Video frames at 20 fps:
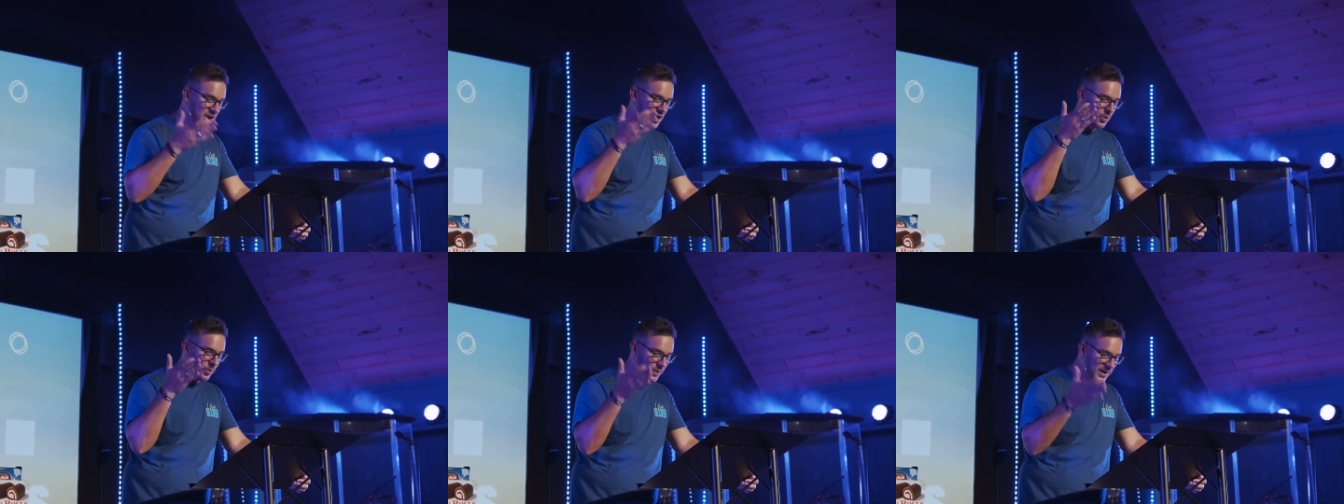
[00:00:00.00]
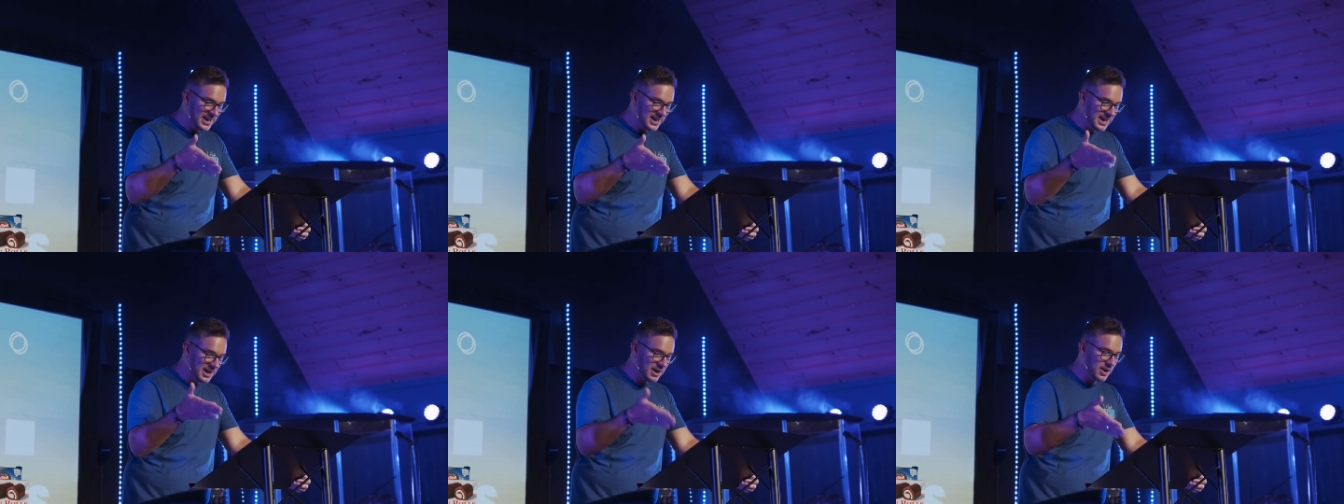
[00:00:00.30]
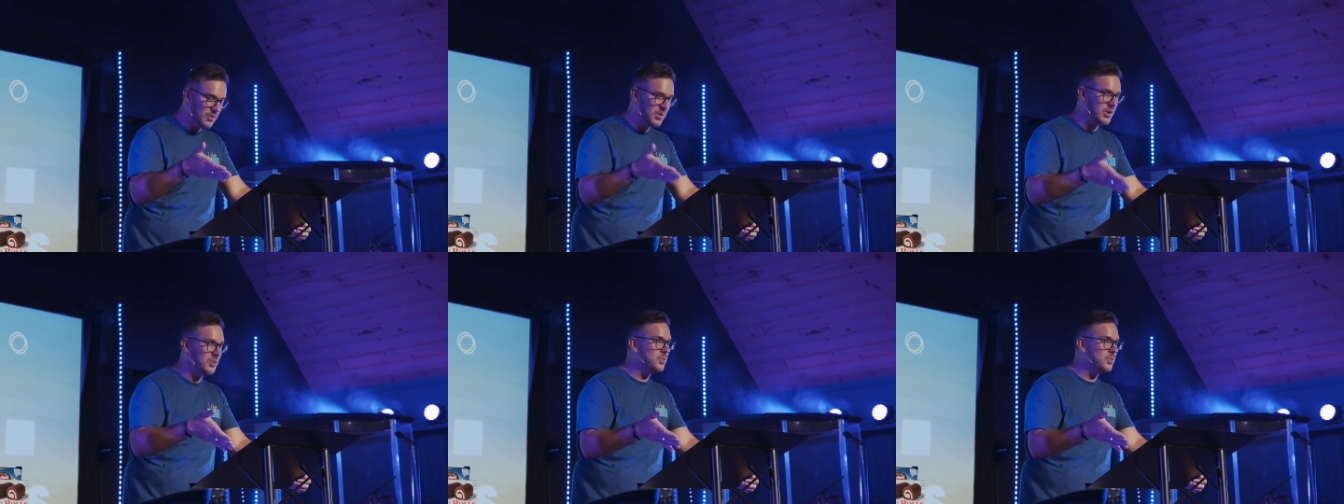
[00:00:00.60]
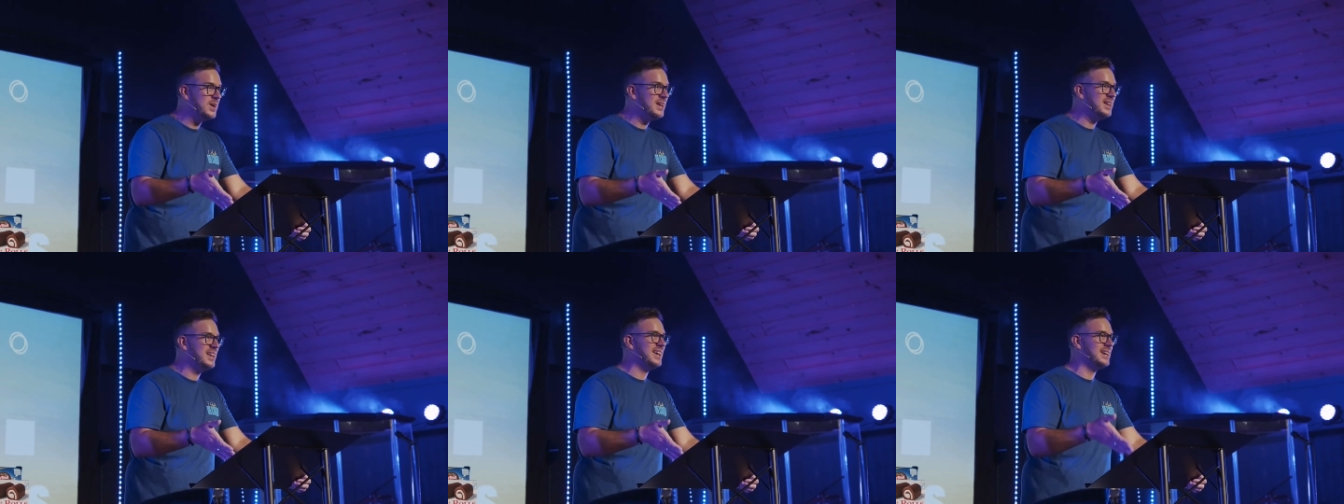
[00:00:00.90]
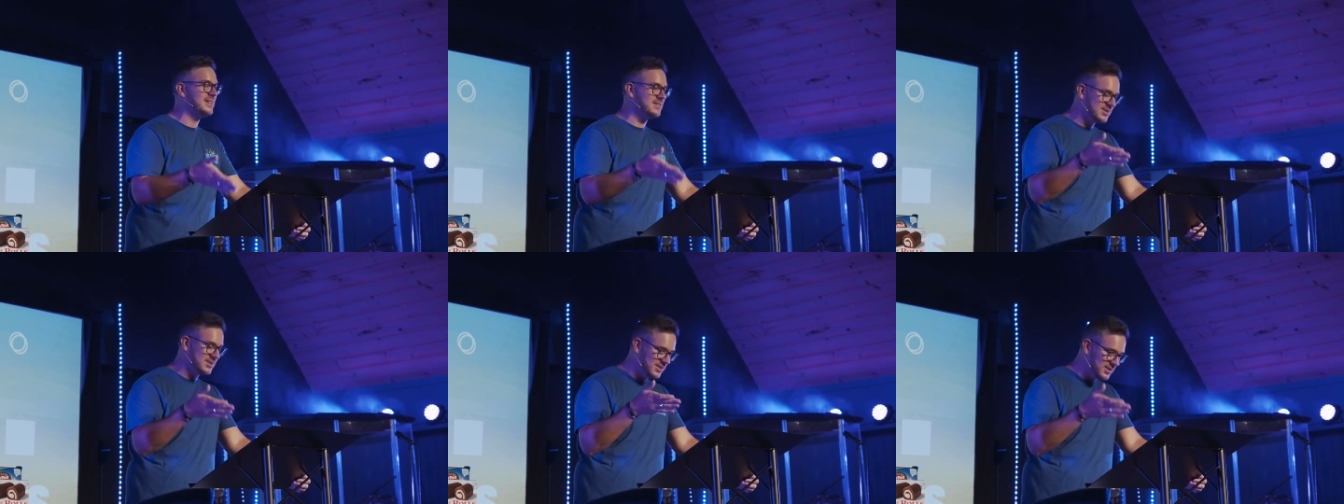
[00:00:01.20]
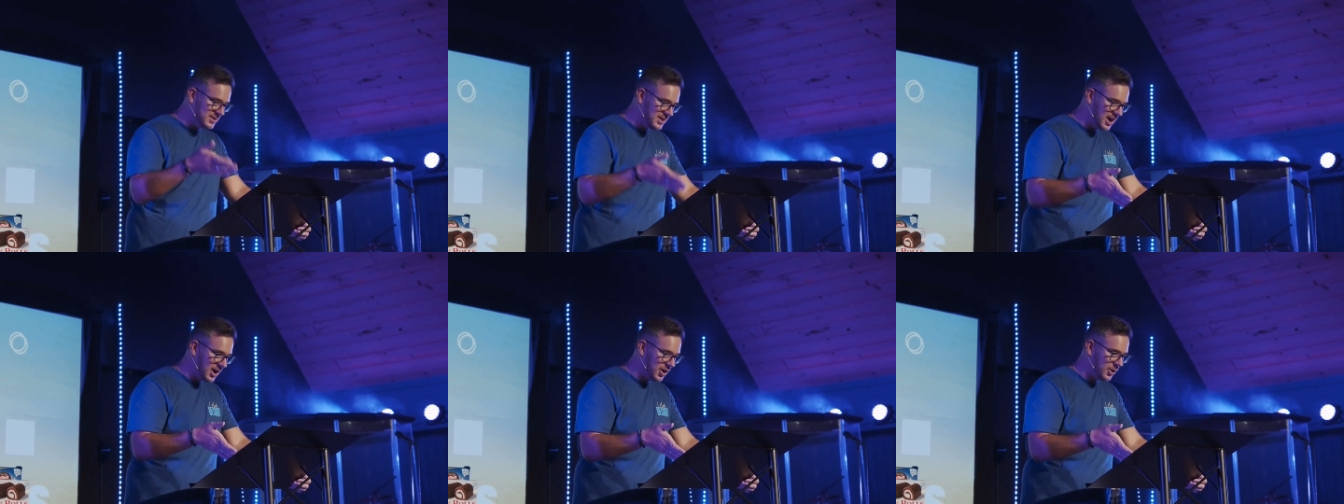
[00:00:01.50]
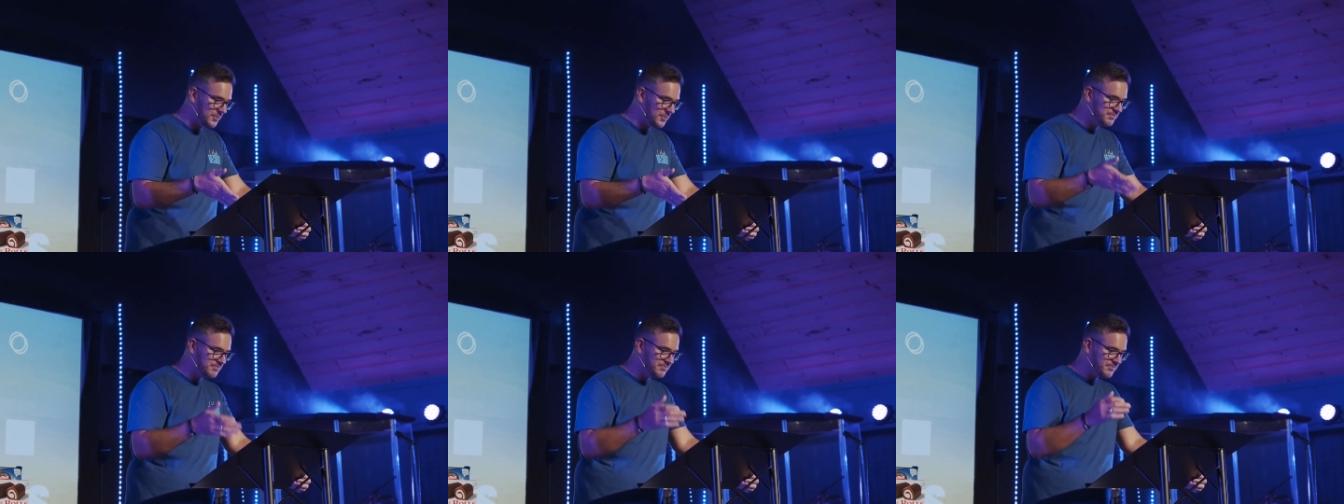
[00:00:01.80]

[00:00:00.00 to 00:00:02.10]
we hear what we need to know